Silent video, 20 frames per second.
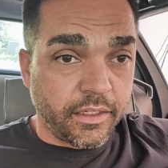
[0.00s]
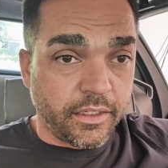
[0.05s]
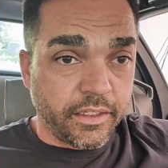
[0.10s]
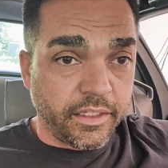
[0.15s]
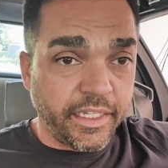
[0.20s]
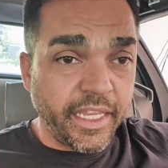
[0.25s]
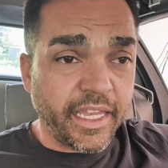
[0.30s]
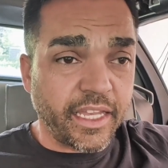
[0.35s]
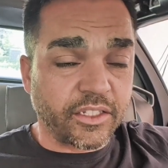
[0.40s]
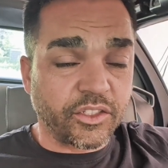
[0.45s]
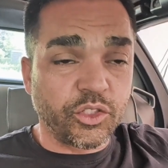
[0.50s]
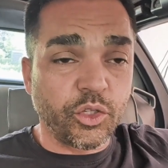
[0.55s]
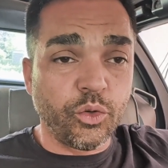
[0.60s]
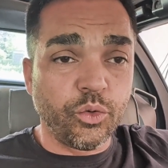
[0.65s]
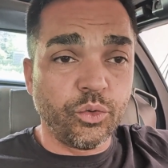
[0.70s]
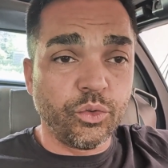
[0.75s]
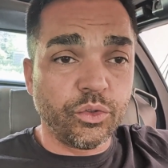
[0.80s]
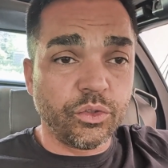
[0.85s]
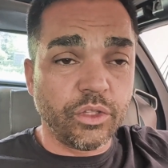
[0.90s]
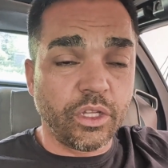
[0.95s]
yeah, so
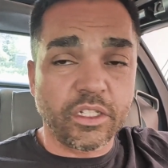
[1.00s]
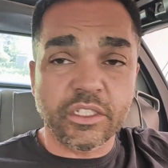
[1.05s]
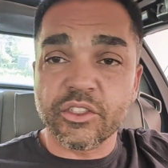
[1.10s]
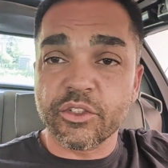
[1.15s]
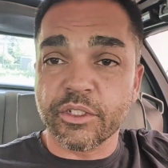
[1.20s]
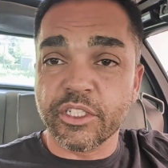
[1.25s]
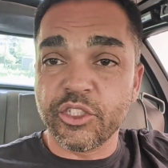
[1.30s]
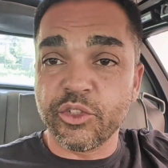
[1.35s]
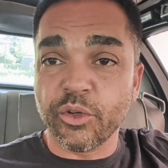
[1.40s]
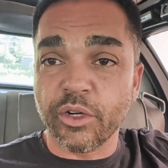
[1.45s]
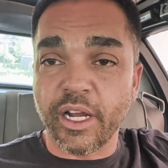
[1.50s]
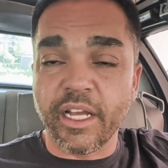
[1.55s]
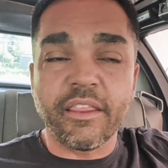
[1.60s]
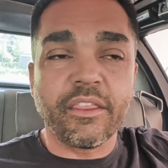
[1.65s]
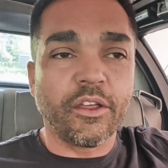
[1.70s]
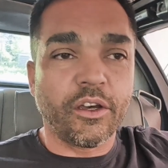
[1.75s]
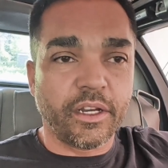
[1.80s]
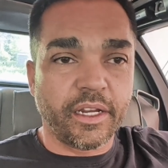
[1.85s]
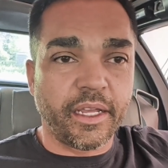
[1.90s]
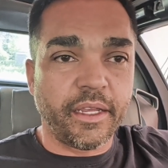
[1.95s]
long story short, I
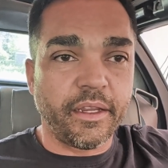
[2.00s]
thought